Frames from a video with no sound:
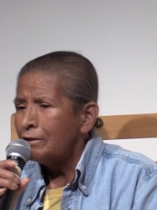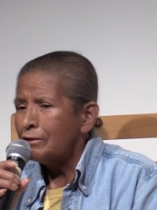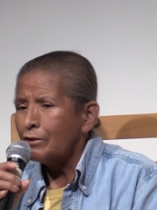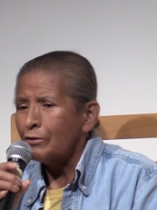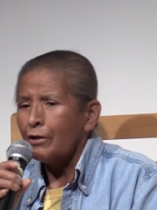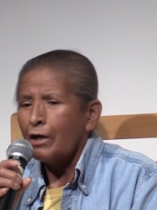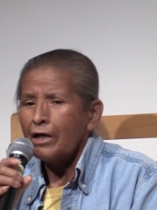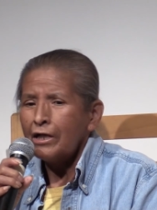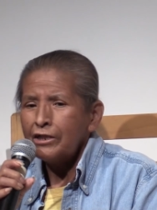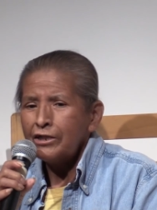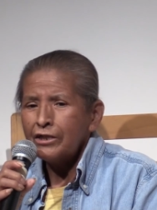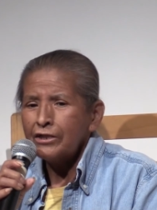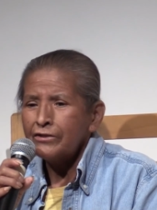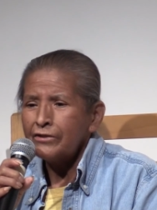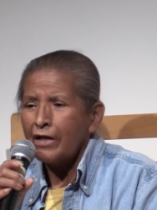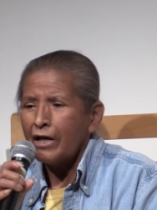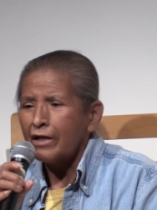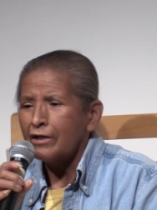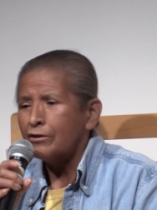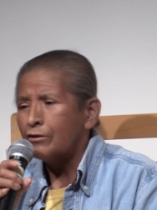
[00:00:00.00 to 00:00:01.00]
So I
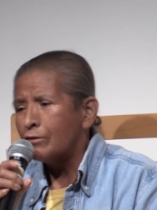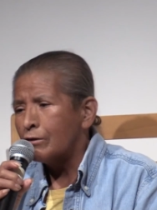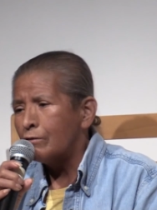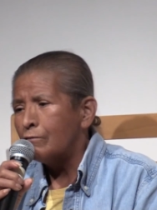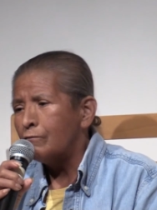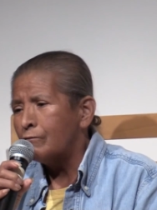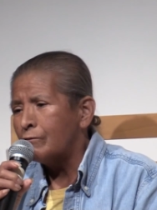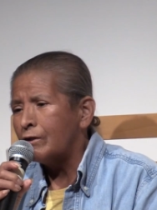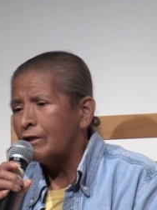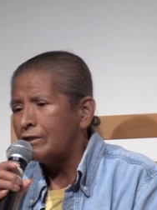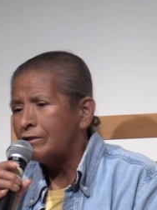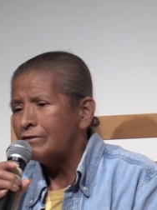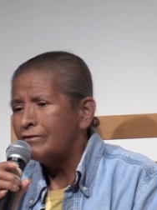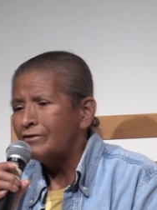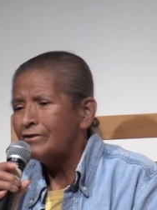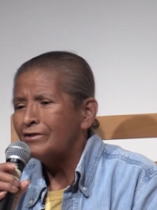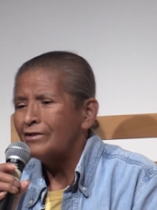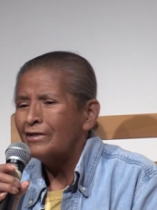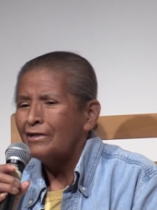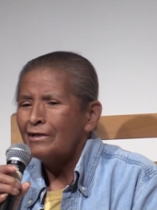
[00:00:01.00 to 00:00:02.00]
just had
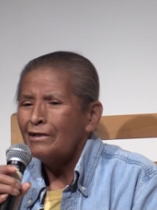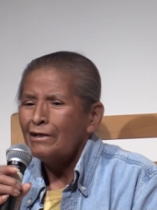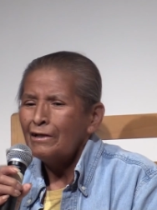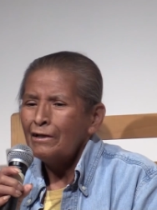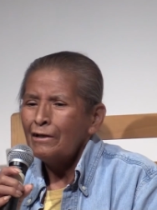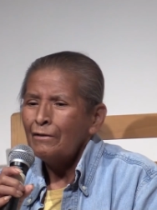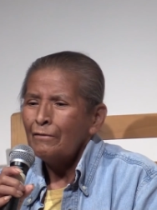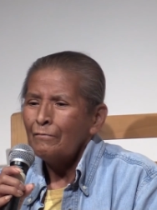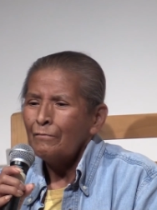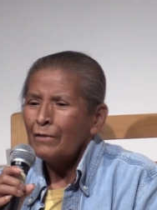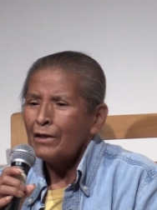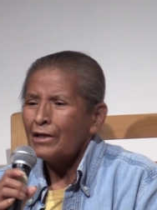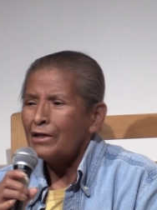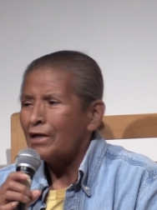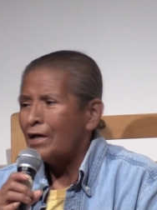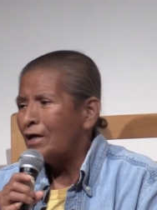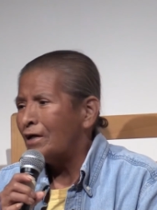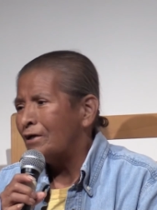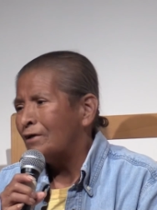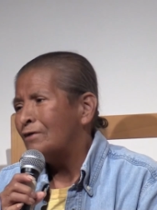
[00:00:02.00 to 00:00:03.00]
girlfriends. and
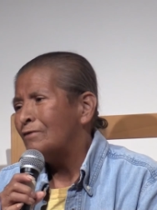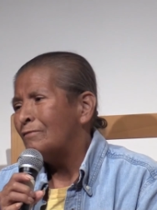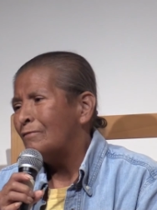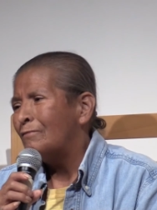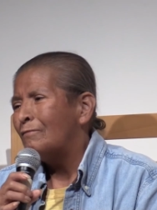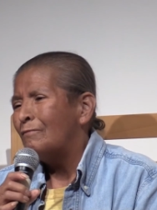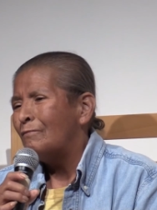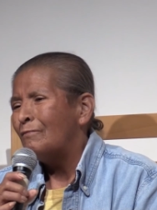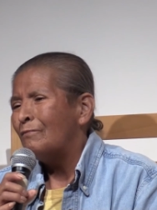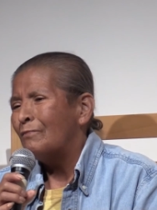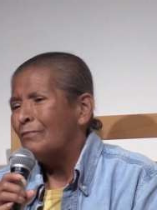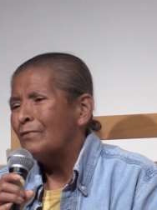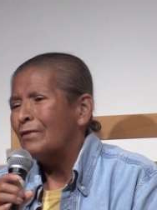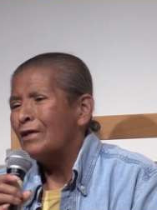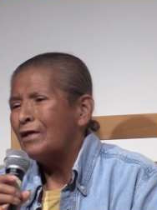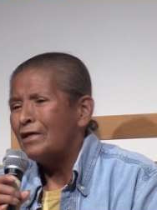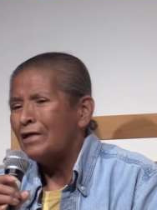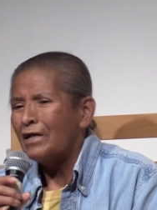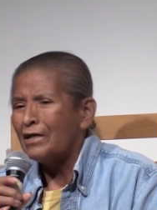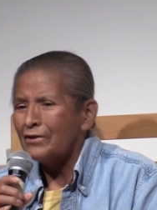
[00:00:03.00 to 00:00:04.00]

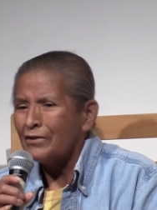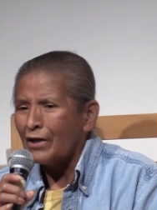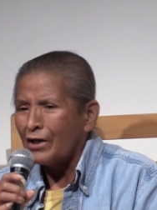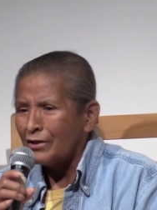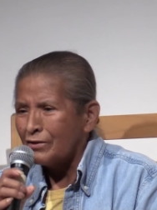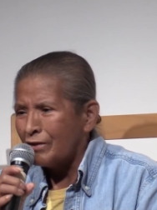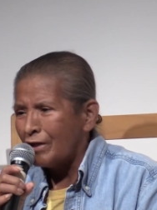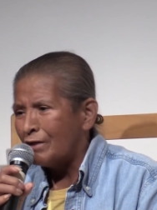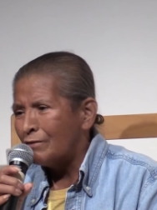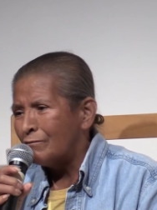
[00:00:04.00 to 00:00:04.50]
I thought